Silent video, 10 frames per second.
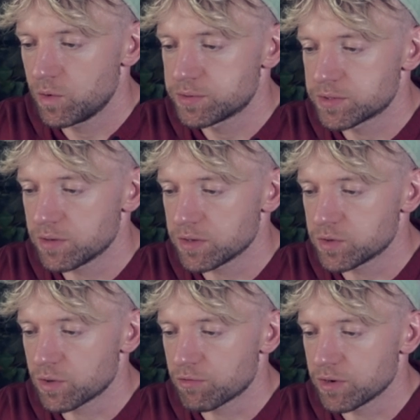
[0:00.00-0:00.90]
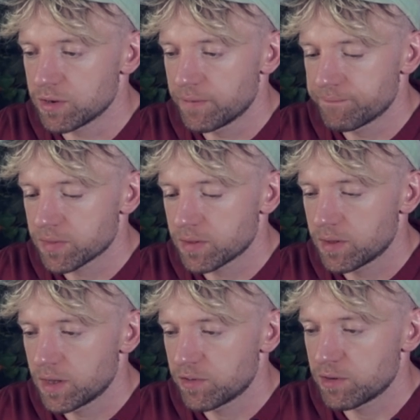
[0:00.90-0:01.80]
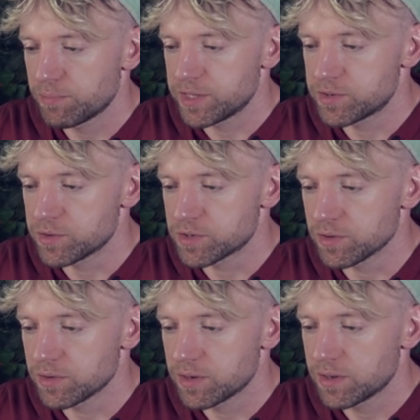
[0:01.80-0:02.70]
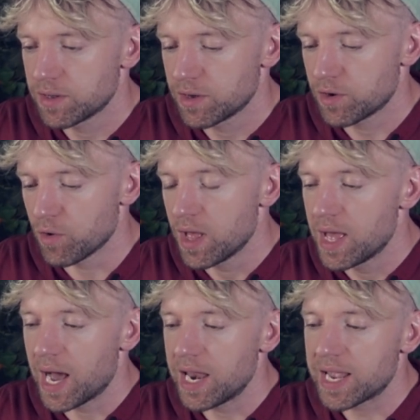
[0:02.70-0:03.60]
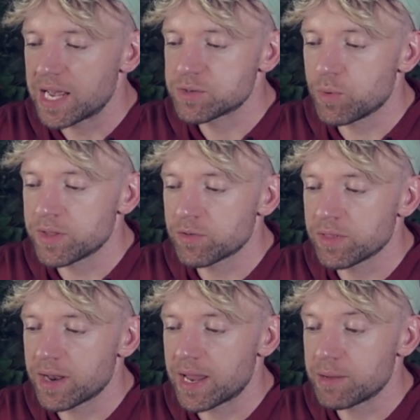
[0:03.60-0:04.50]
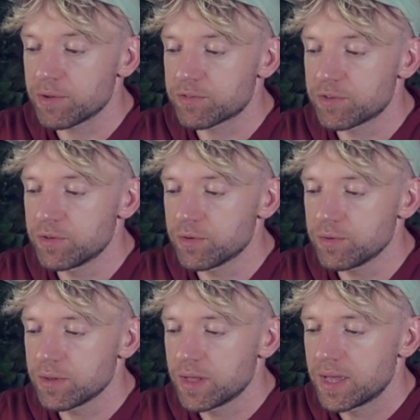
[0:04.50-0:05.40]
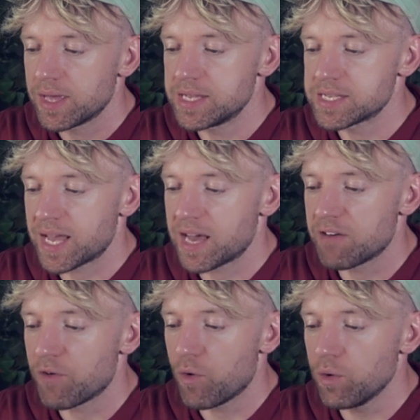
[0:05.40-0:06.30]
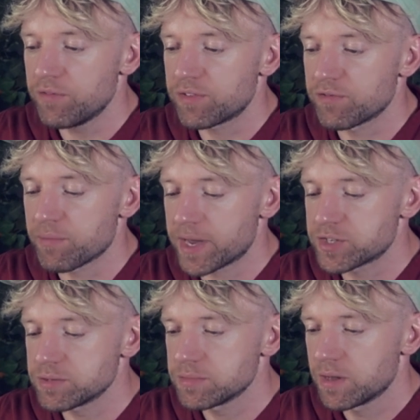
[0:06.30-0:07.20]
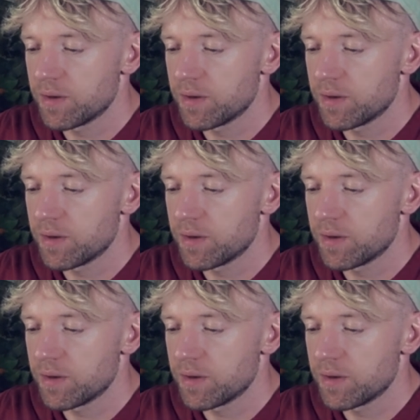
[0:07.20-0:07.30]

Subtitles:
Oops, not 2, 3. Simply 2, 2. Cool. And I guess what this will then enable us to do is have all of this information